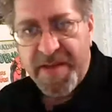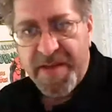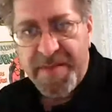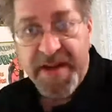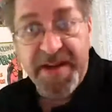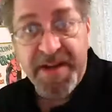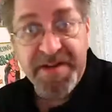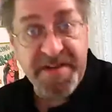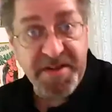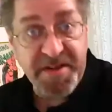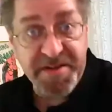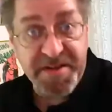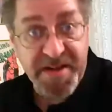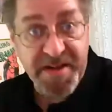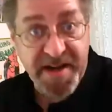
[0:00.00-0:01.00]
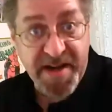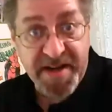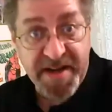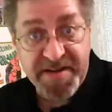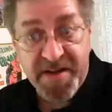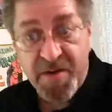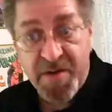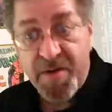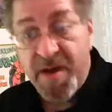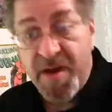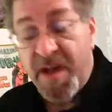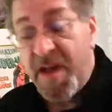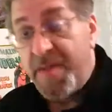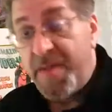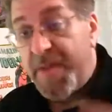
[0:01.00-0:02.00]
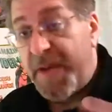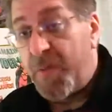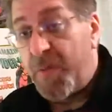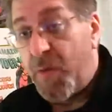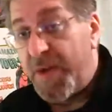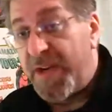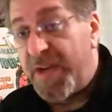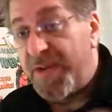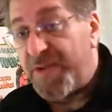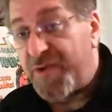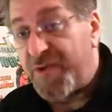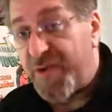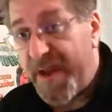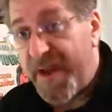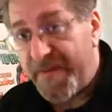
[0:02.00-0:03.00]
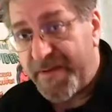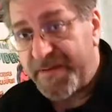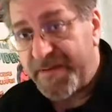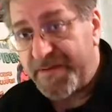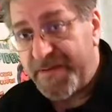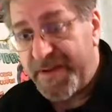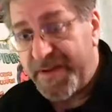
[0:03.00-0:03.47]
but he's still signing. So, but he doesn't travel.